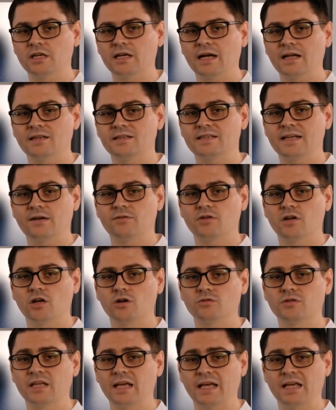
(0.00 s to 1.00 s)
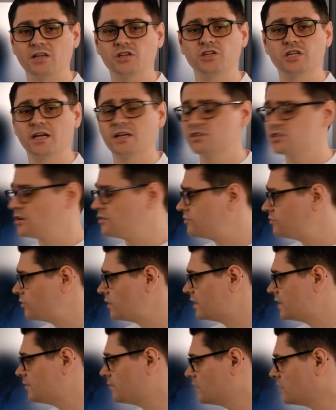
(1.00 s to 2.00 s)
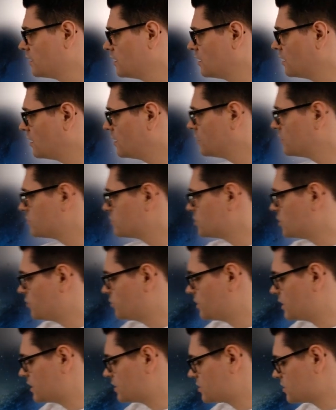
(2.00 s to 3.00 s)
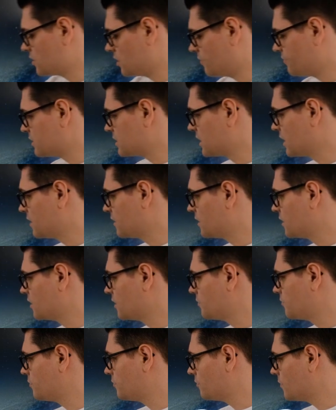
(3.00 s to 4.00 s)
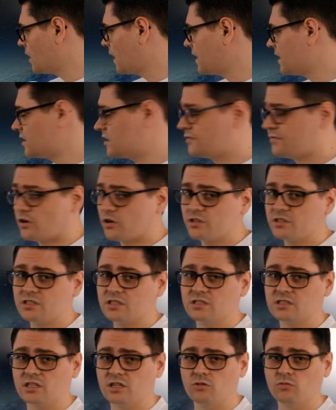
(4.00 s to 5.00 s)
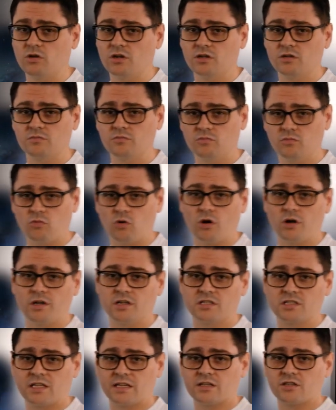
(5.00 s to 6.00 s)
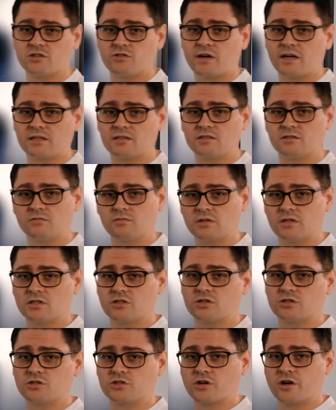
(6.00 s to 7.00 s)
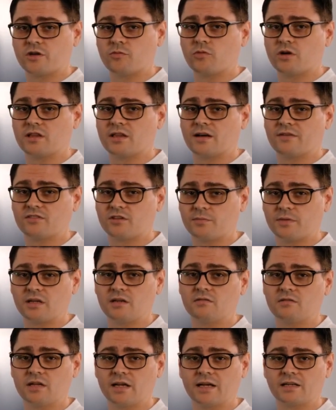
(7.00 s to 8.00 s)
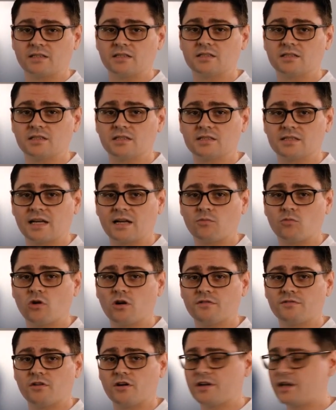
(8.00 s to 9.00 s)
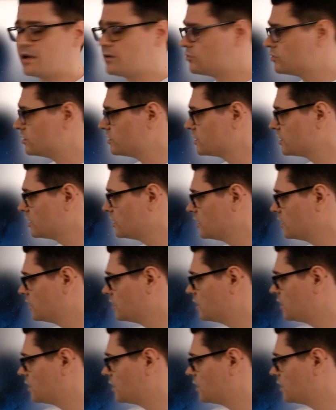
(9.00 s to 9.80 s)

You can download the eShare software. To do this, obviously any devices that you want to wirelessly interact with the touchscreen with have to be connected to the same Wi-Fi network.